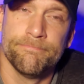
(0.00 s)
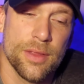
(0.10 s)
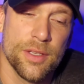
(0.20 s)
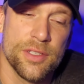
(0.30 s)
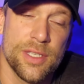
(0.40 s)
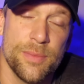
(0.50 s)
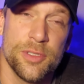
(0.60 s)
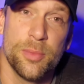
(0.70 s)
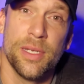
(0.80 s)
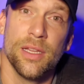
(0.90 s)
There seems
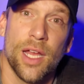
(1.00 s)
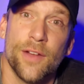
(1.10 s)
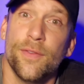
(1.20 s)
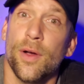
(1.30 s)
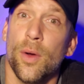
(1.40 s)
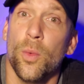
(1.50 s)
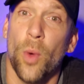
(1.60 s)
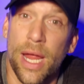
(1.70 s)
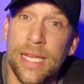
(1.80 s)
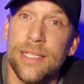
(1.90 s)
to be a lot of
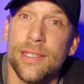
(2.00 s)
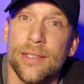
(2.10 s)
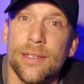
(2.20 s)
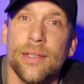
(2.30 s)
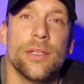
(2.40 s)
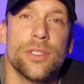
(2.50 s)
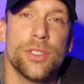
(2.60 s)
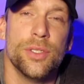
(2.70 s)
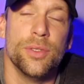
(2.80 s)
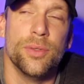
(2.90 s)
weight
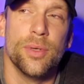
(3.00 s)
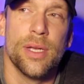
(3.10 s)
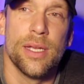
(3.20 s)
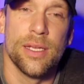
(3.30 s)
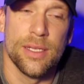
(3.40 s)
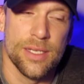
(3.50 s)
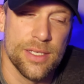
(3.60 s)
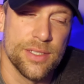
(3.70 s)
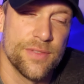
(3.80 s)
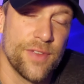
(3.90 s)
to
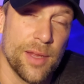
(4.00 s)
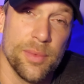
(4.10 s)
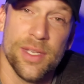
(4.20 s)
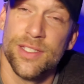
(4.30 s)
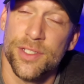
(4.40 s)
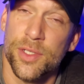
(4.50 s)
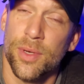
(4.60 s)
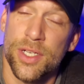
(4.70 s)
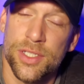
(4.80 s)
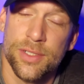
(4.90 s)
his family
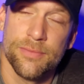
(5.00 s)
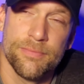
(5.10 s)
situation.